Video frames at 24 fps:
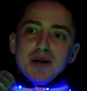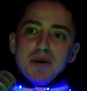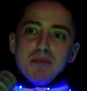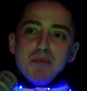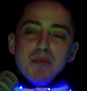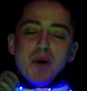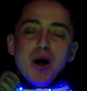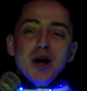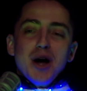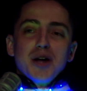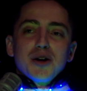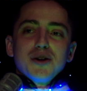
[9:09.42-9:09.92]

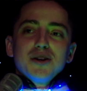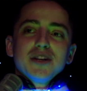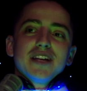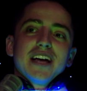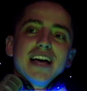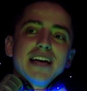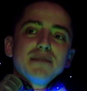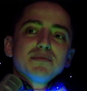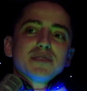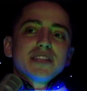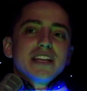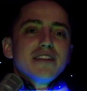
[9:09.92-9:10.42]
modern
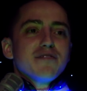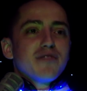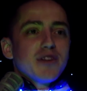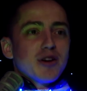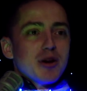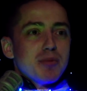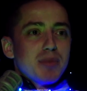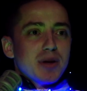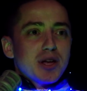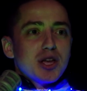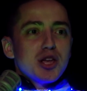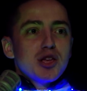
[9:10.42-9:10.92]
times in
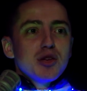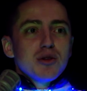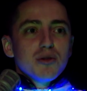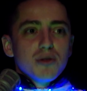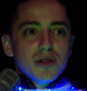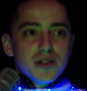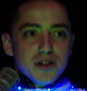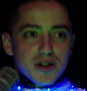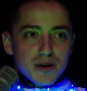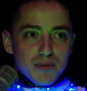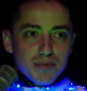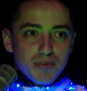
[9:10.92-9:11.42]
very
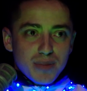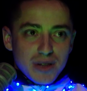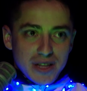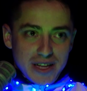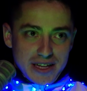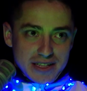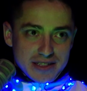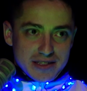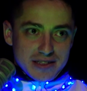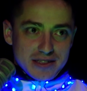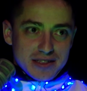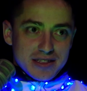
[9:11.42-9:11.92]
peculiar
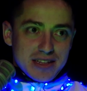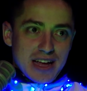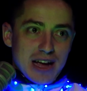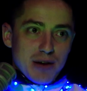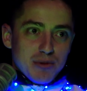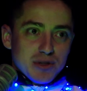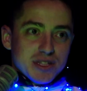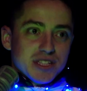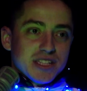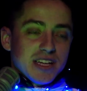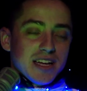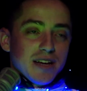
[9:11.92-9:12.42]
places, I
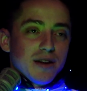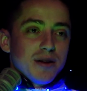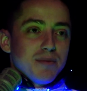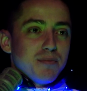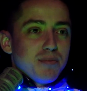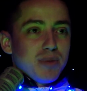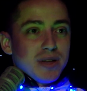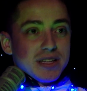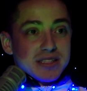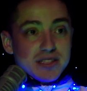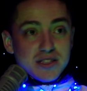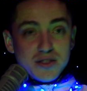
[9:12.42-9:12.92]
would say,
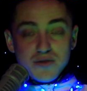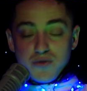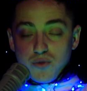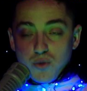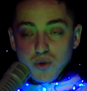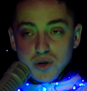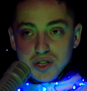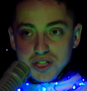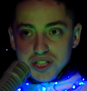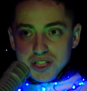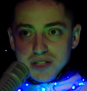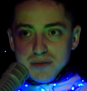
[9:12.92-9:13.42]
places of
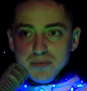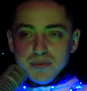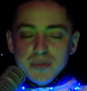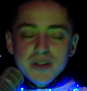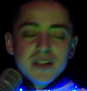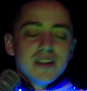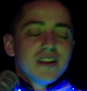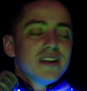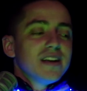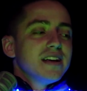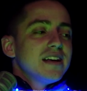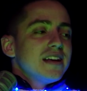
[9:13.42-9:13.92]
worship.
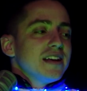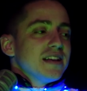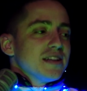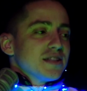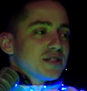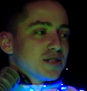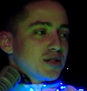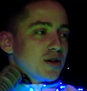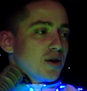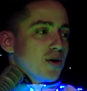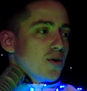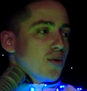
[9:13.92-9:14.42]

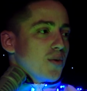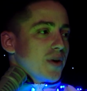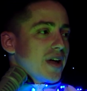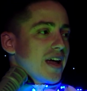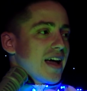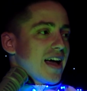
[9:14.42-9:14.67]
So, we